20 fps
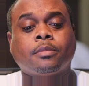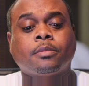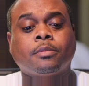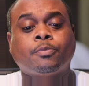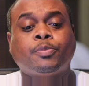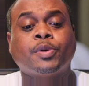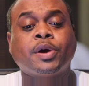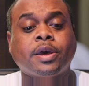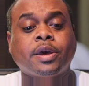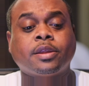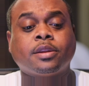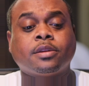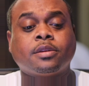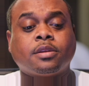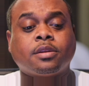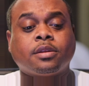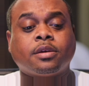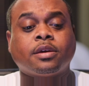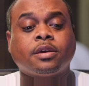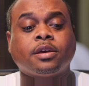But
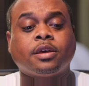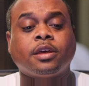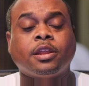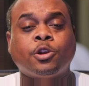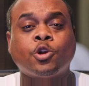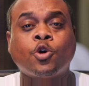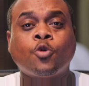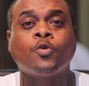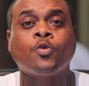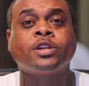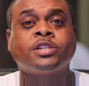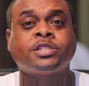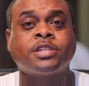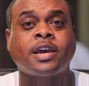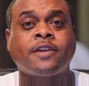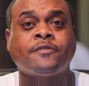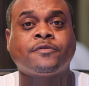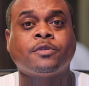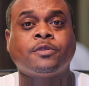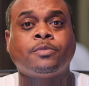no one should
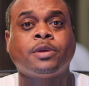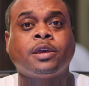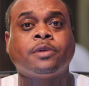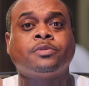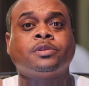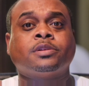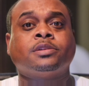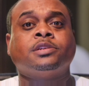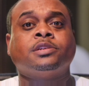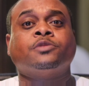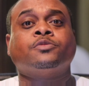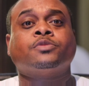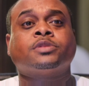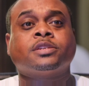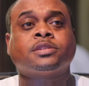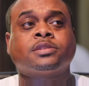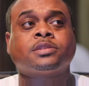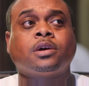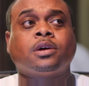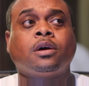have to be able to deal with
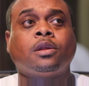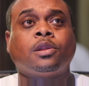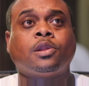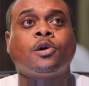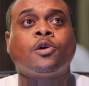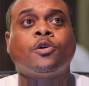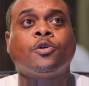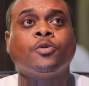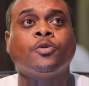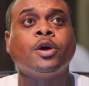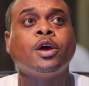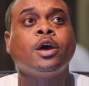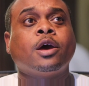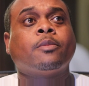this alone.